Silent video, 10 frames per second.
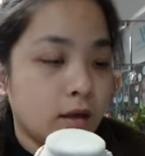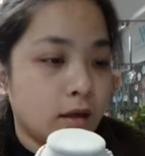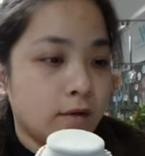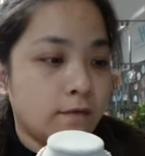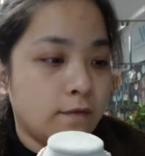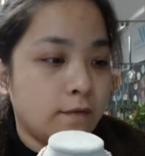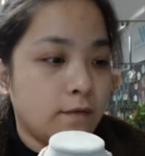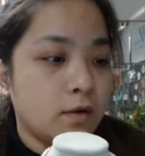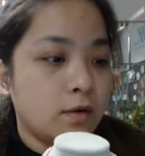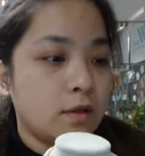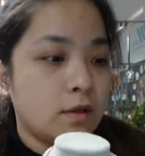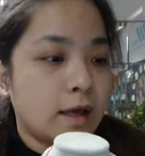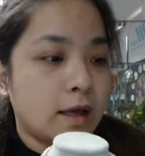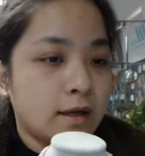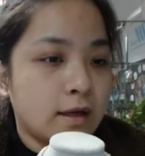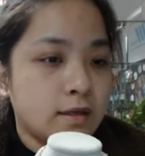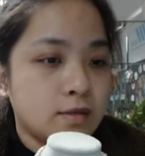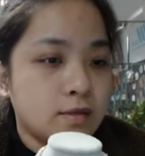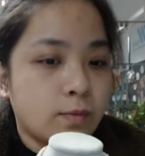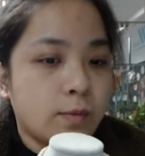if you like
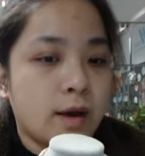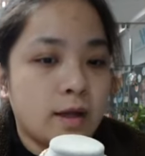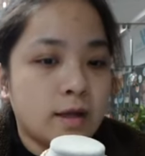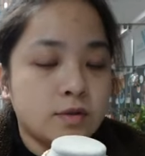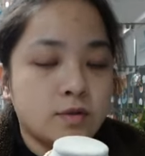this one,